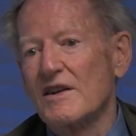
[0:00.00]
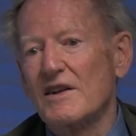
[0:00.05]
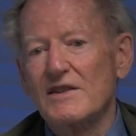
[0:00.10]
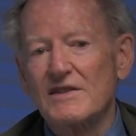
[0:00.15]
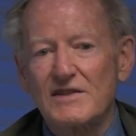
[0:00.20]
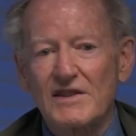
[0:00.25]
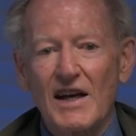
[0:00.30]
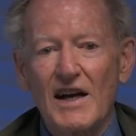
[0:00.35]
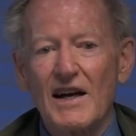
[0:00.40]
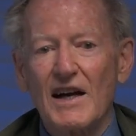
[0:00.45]

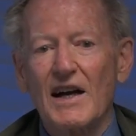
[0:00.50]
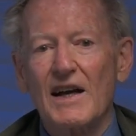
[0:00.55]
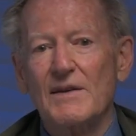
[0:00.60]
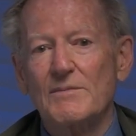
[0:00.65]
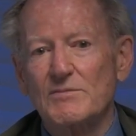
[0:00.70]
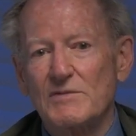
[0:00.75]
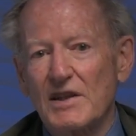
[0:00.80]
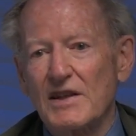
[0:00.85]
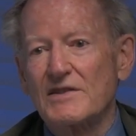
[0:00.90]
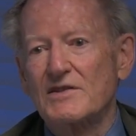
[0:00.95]
their
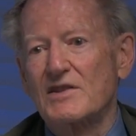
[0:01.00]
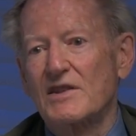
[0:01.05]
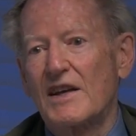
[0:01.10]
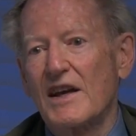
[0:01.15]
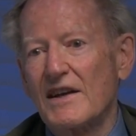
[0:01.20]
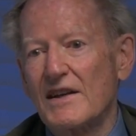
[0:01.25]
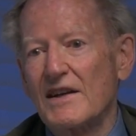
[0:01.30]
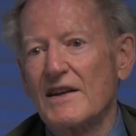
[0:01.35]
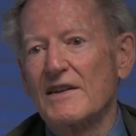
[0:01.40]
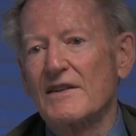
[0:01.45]
time just
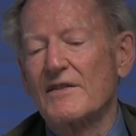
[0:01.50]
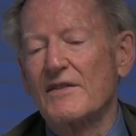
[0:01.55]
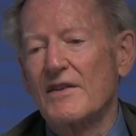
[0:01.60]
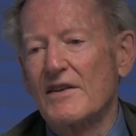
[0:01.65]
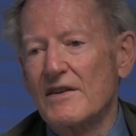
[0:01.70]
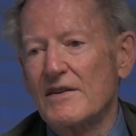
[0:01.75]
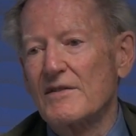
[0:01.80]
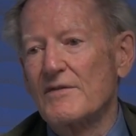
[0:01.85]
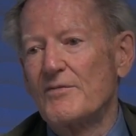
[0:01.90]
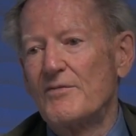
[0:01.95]
getting
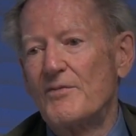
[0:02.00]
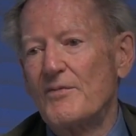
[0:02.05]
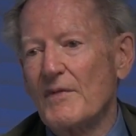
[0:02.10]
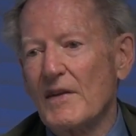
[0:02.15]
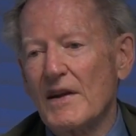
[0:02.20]
the